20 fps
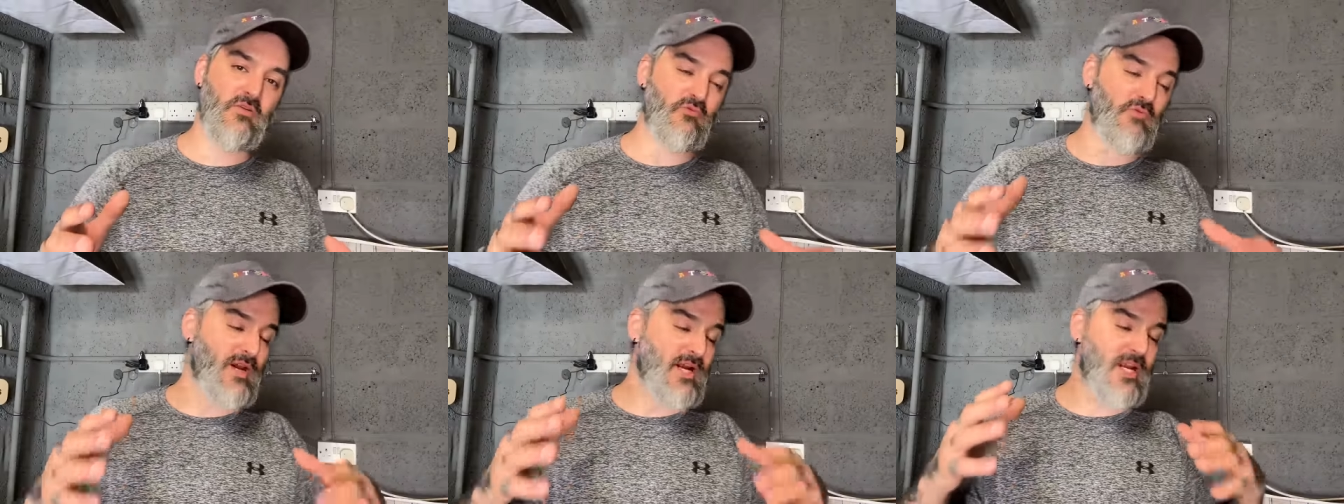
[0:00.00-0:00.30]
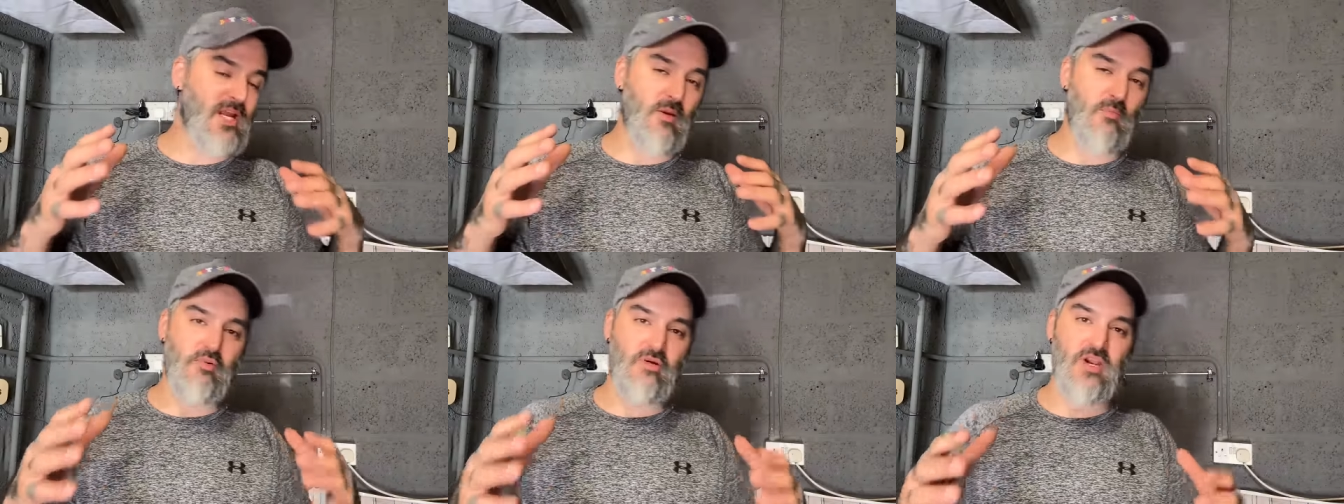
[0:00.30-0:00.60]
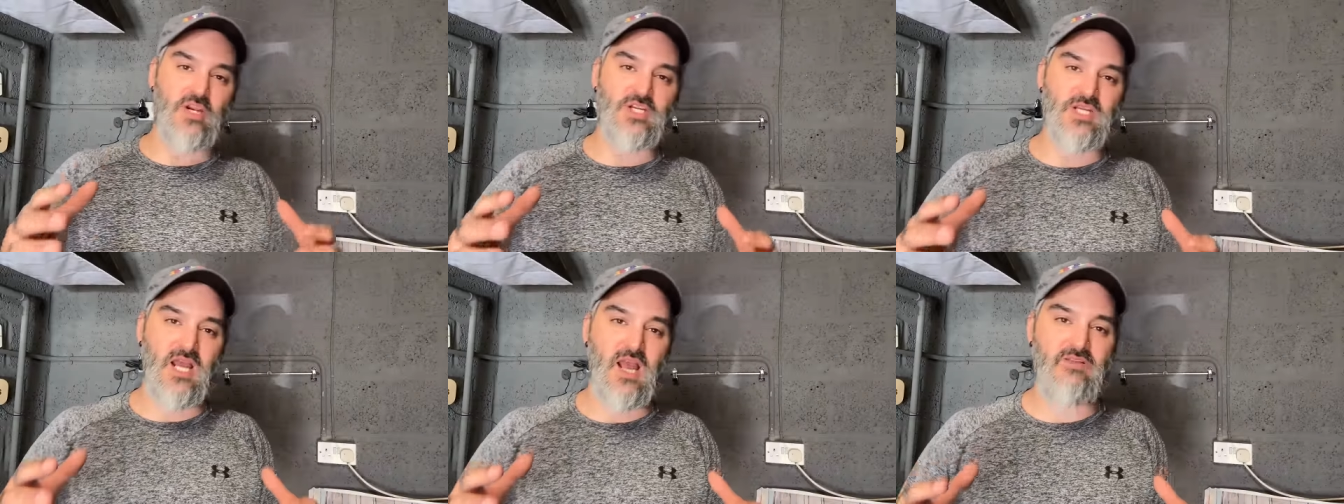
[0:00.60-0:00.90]
Really
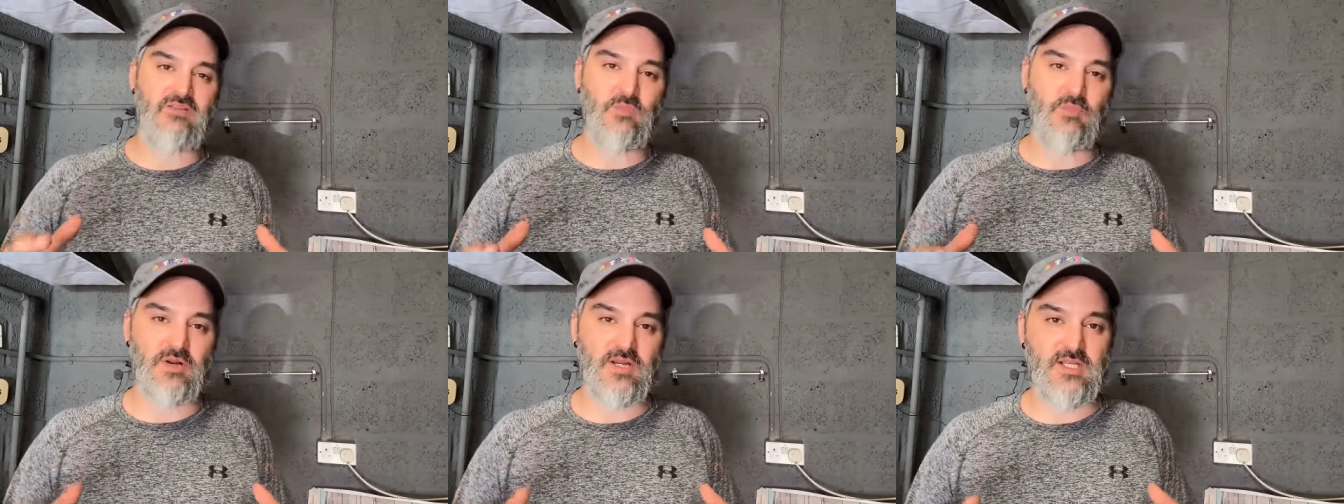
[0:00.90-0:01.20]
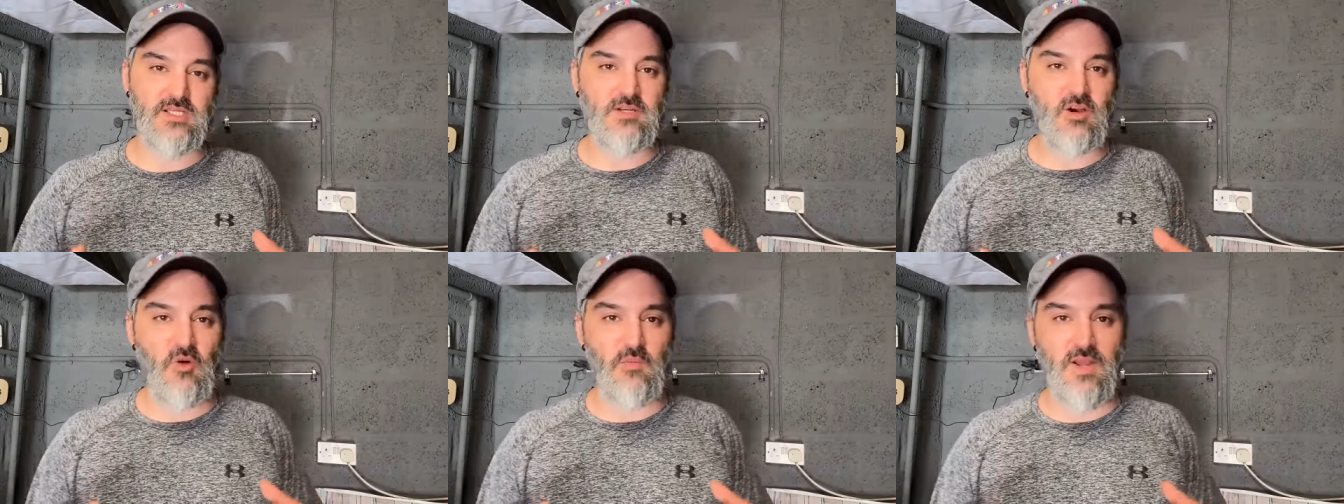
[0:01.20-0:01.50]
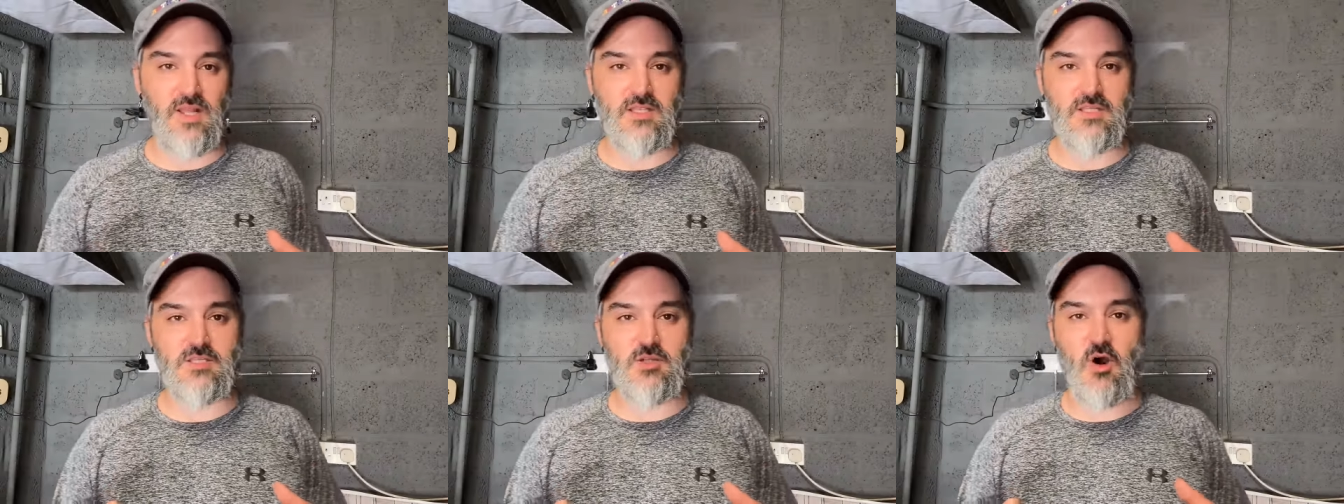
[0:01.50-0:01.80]
appreciate everybody's
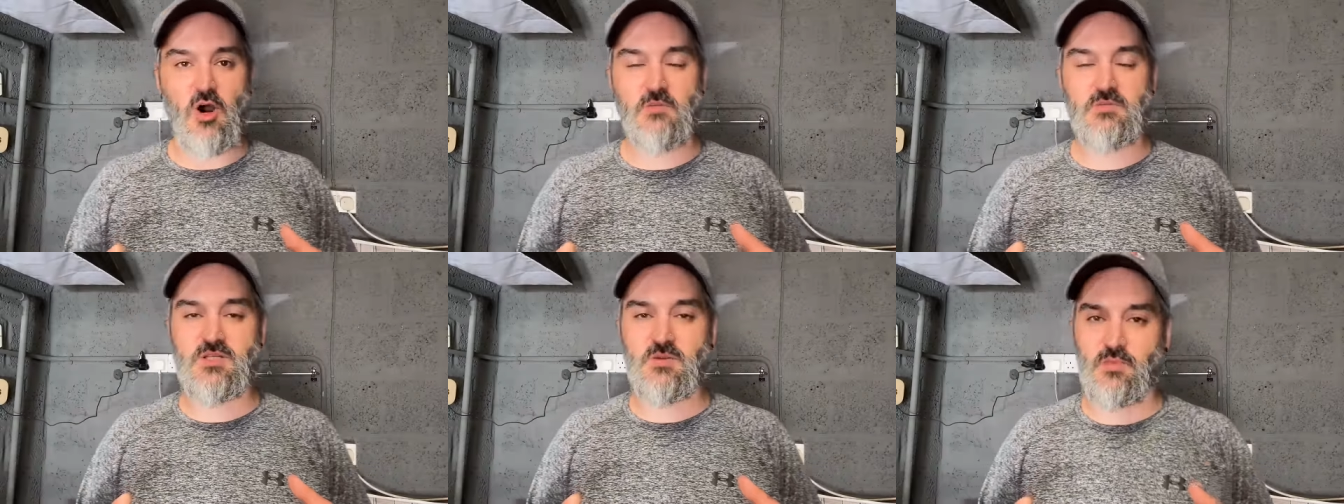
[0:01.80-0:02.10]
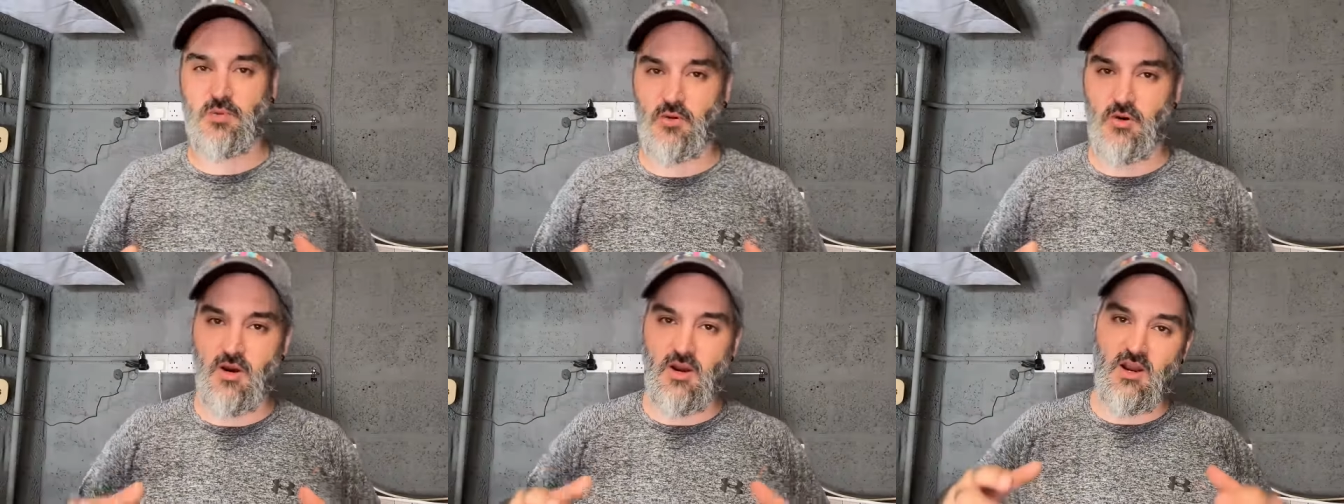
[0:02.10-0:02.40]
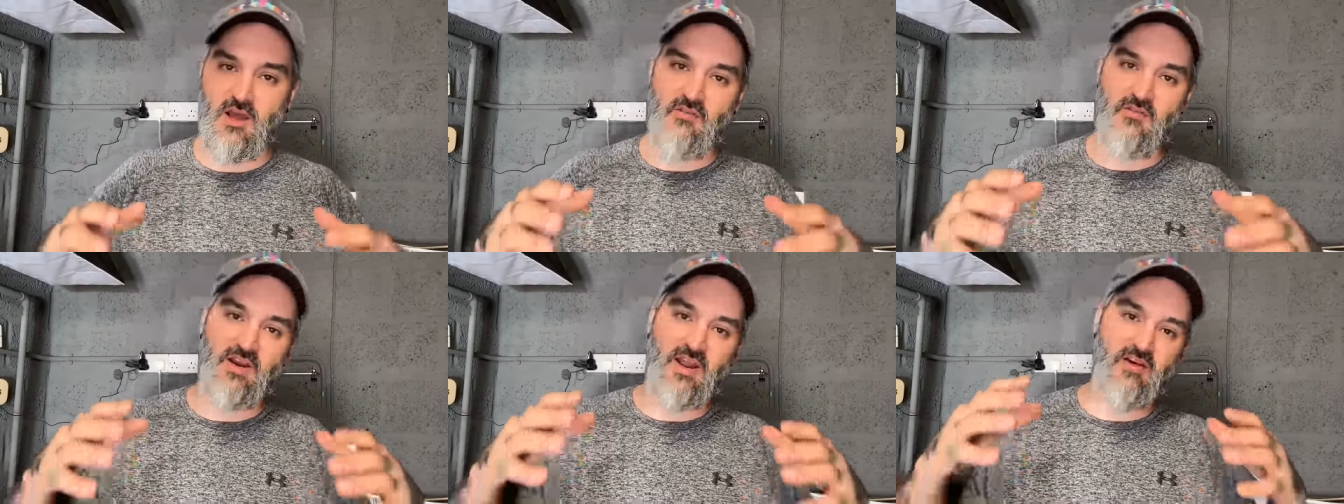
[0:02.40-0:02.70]
comments, time, support,
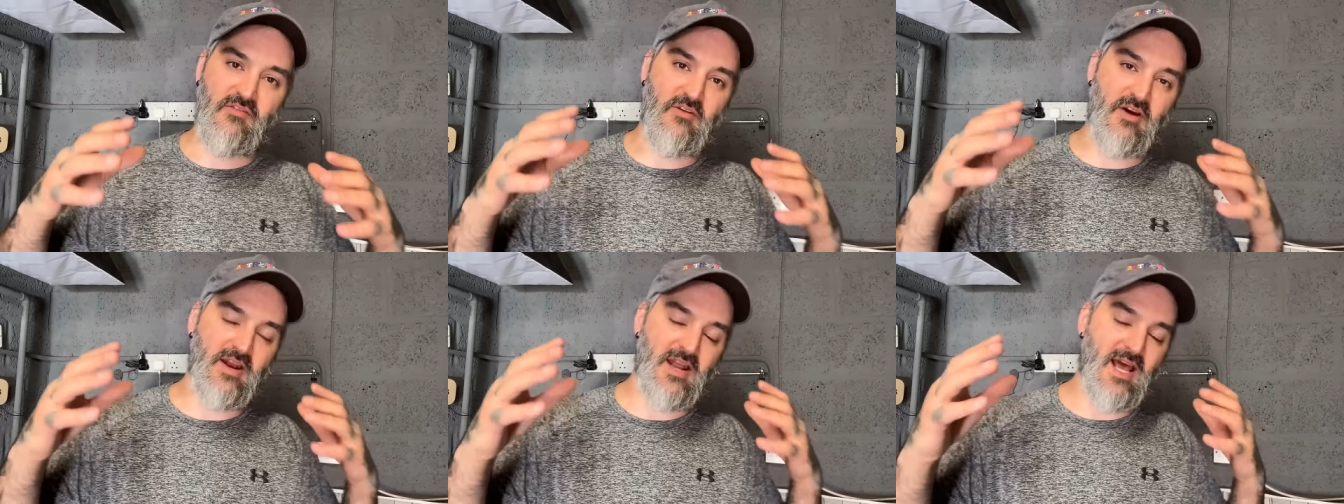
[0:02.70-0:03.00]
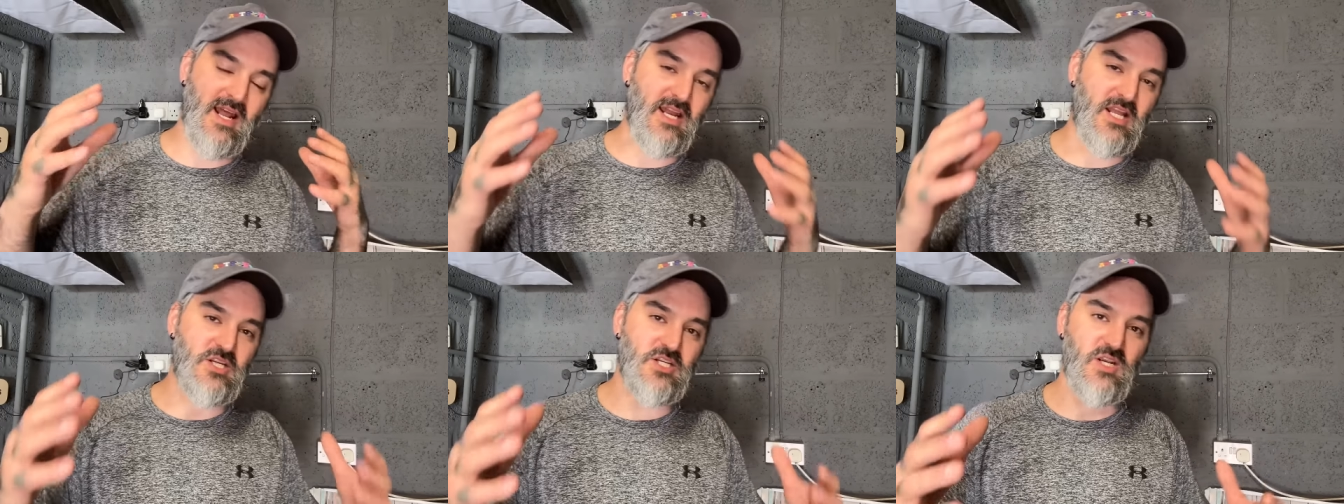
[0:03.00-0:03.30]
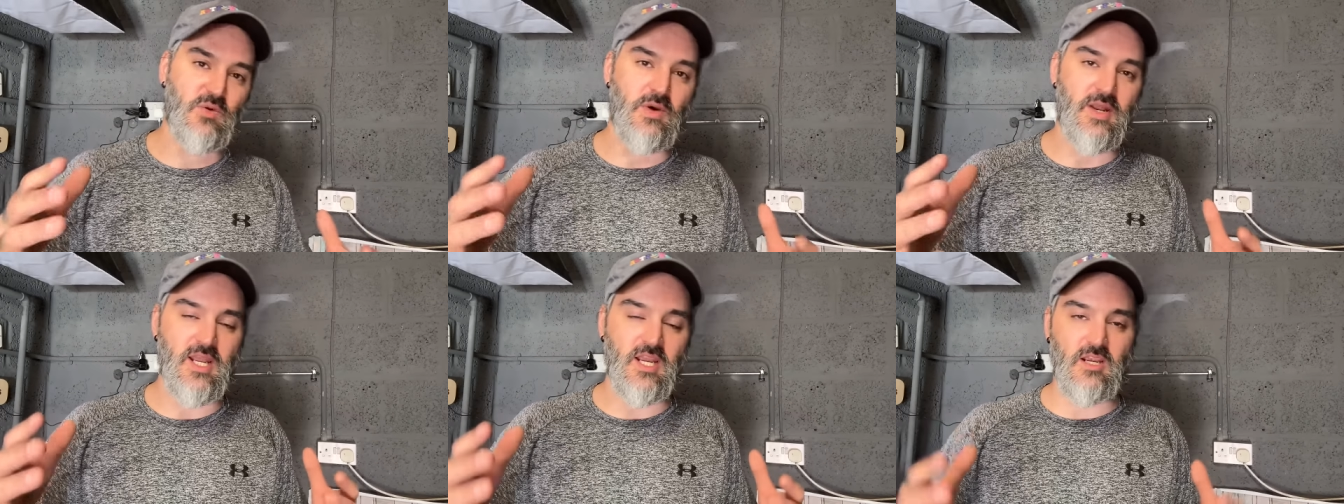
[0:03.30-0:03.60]
love and effort and energy
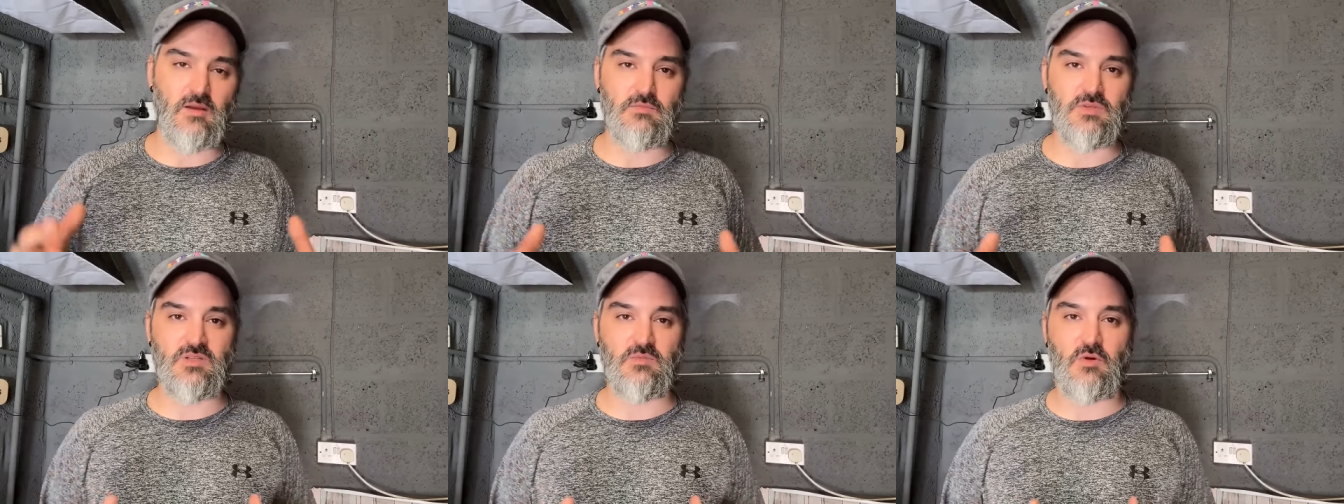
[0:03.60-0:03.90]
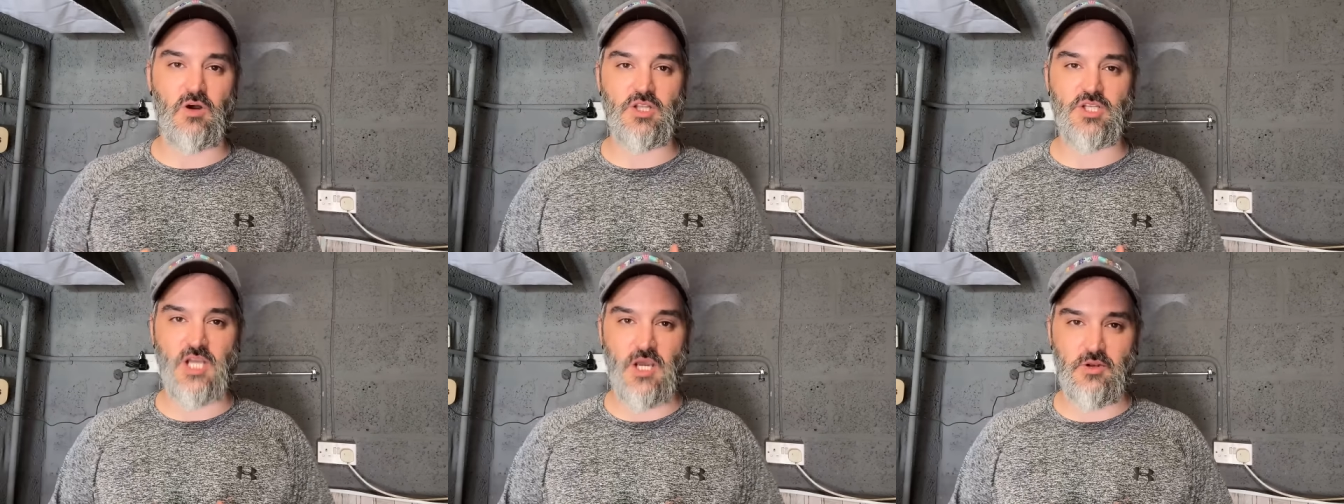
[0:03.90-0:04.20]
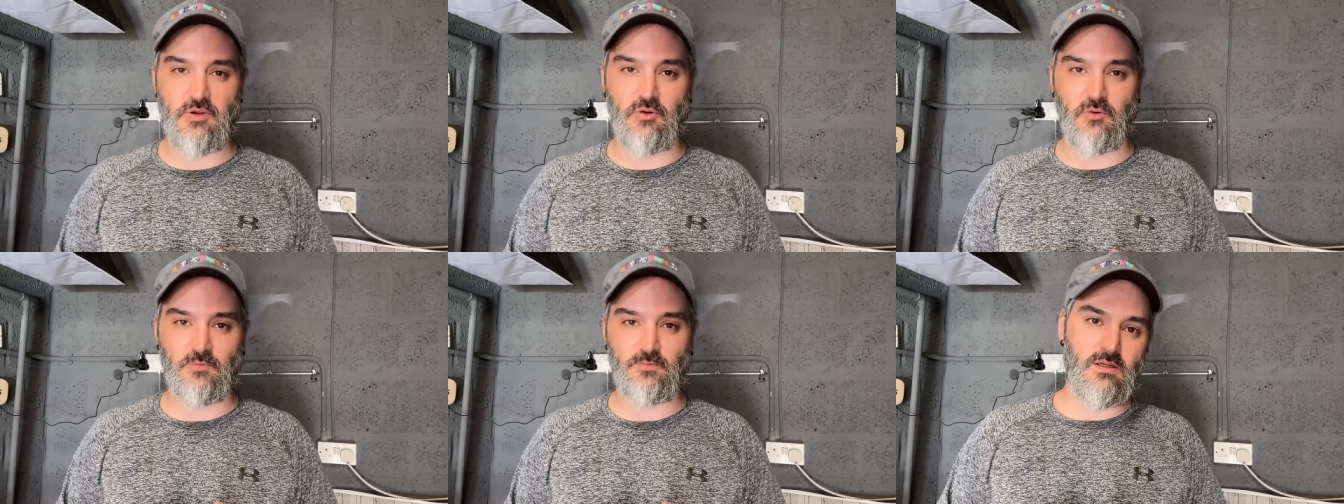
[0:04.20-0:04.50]
when it comes to my
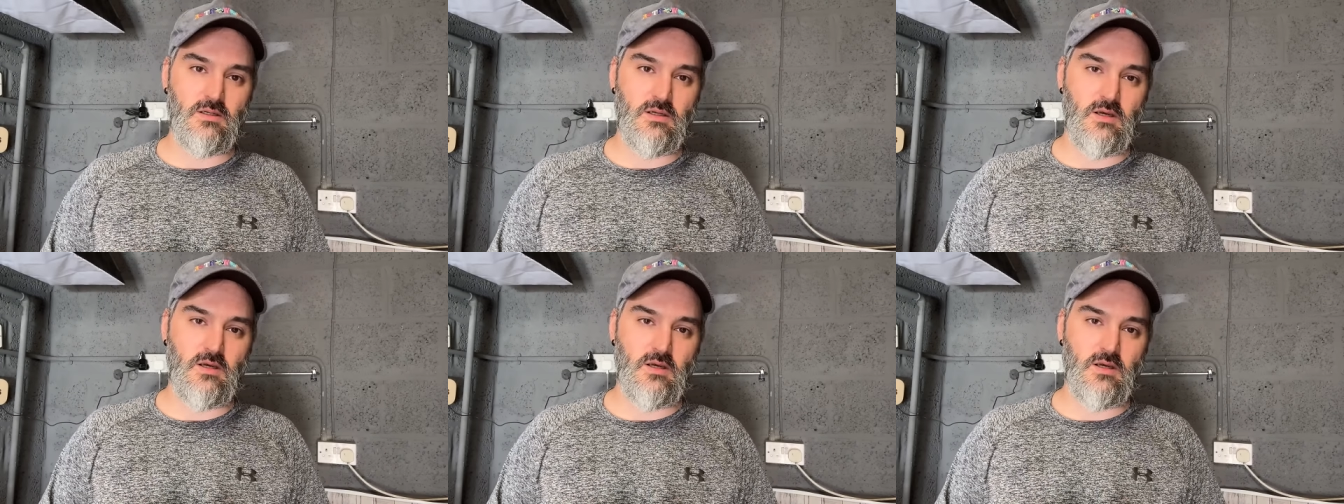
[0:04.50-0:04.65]
channel.